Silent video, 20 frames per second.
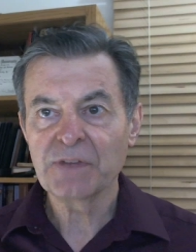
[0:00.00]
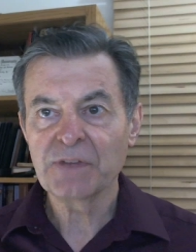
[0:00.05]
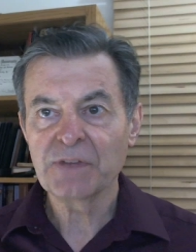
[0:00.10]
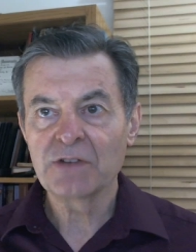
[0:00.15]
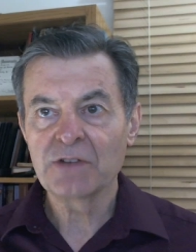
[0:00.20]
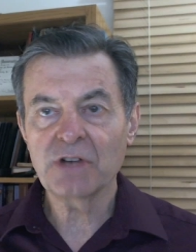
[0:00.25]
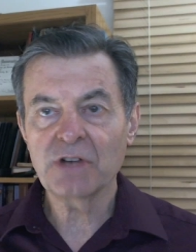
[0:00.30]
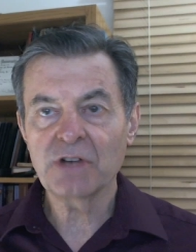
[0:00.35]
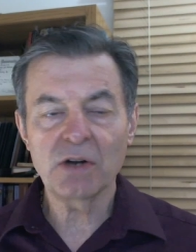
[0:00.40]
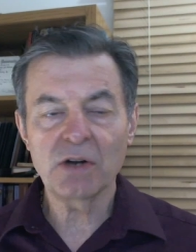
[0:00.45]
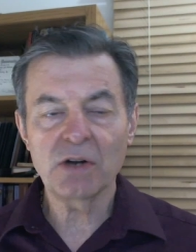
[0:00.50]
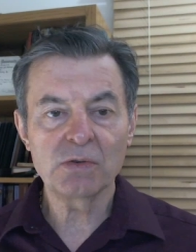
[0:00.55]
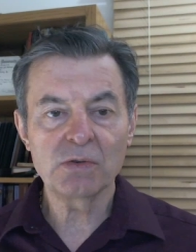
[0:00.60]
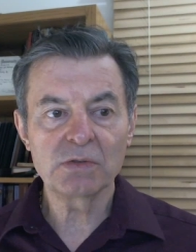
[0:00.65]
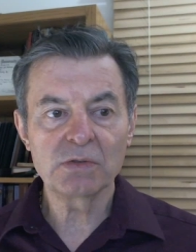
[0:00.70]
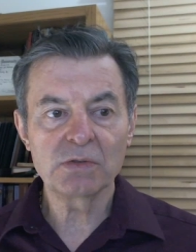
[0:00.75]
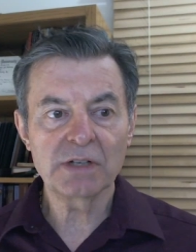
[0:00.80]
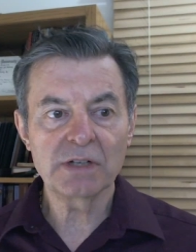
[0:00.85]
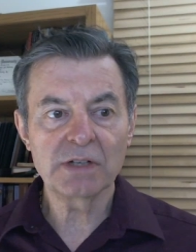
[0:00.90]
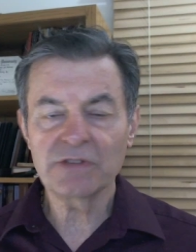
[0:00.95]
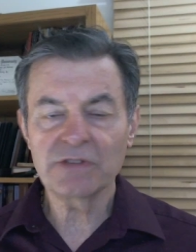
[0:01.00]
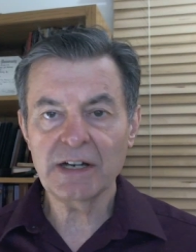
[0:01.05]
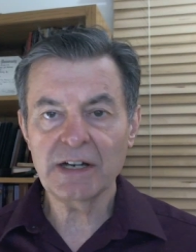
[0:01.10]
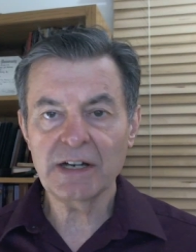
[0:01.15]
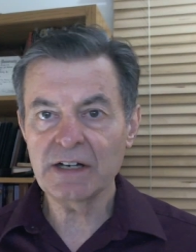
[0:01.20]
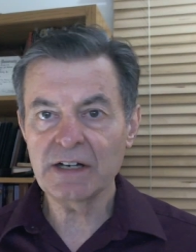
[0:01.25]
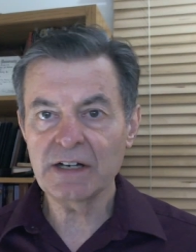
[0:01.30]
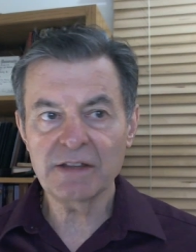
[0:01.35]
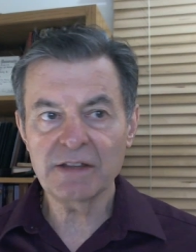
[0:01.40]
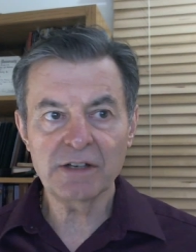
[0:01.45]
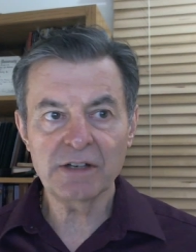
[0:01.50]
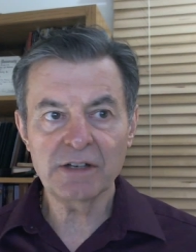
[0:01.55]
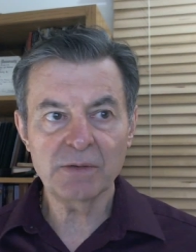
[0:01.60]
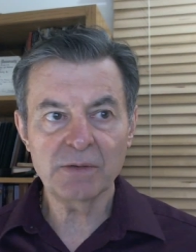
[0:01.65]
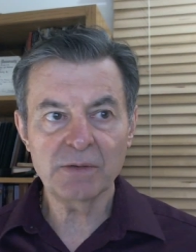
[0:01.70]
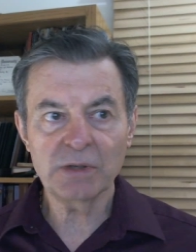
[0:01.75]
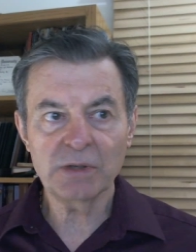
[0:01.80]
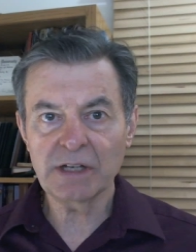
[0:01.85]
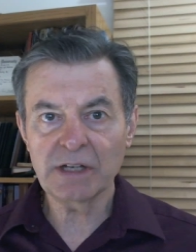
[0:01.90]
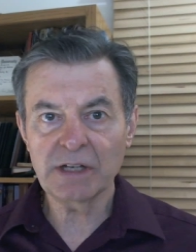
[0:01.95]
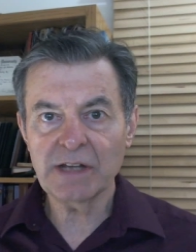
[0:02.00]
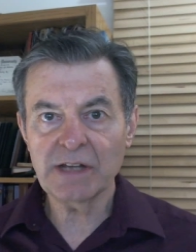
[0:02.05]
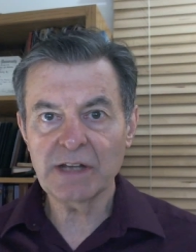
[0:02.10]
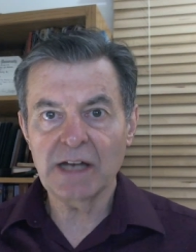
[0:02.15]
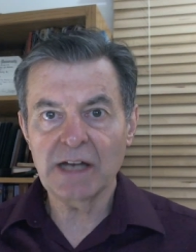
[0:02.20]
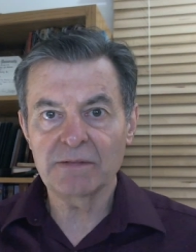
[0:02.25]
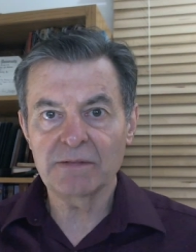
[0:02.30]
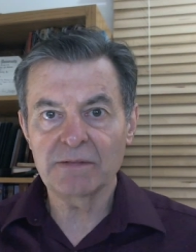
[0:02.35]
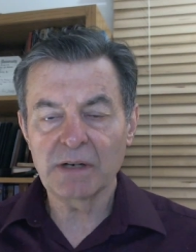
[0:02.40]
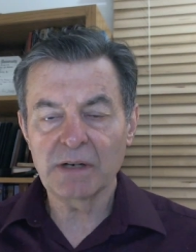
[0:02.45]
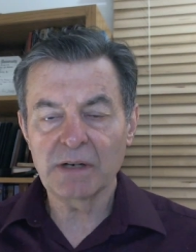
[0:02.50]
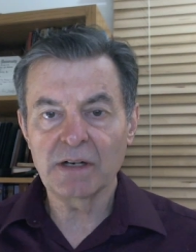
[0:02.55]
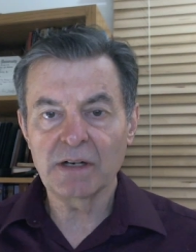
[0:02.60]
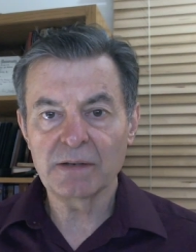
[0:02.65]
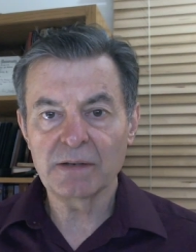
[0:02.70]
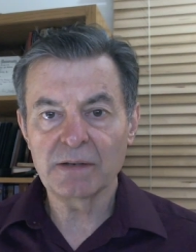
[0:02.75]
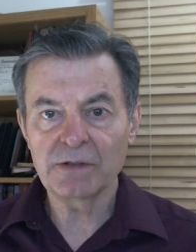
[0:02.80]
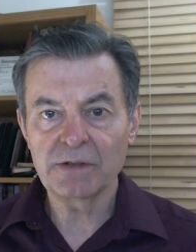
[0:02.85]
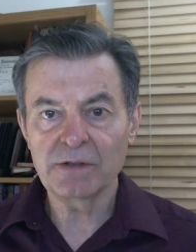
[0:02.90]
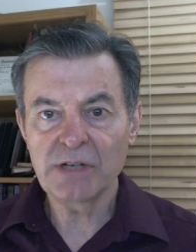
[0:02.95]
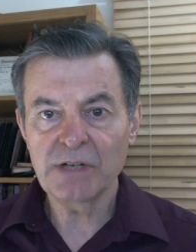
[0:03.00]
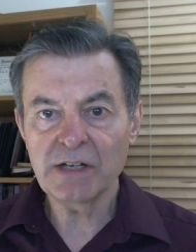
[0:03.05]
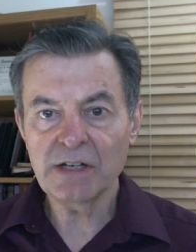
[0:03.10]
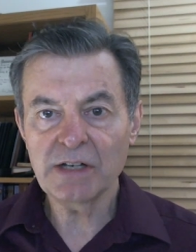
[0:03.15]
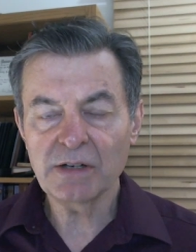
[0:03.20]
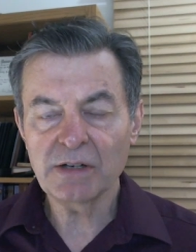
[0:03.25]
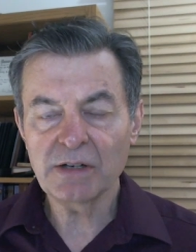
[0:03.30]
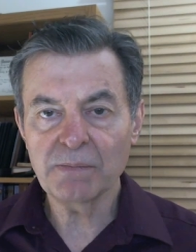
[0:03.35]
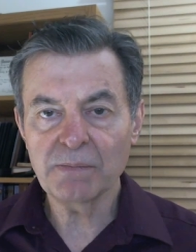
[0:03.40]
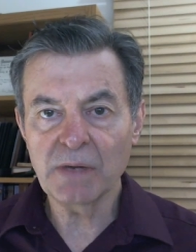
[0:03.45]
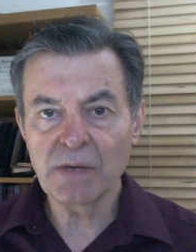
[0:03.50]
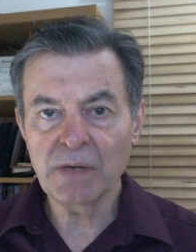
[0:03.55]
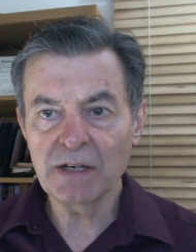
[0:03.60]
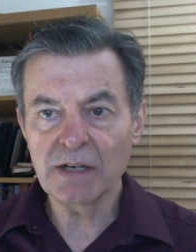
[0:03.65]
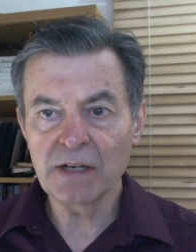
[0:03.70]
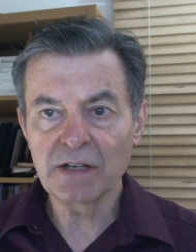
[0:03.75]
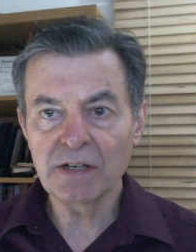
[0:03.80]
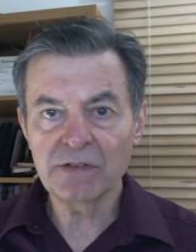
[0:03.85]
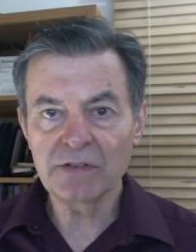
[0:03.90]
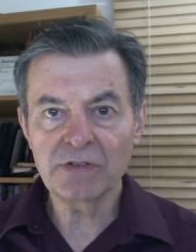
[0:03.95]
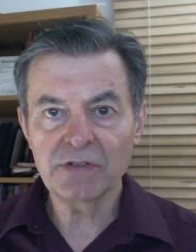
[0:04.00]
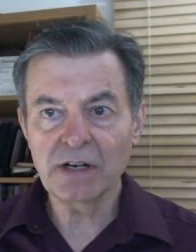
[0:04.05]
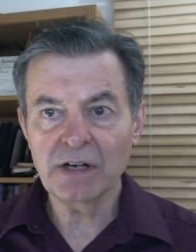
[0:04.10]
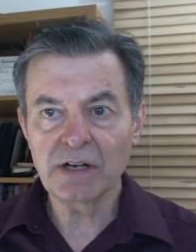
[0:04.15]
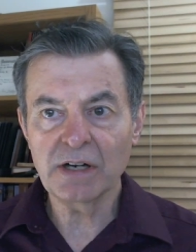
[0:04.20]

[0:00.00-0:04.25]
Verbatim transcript: So it's not anything really that unique, but it's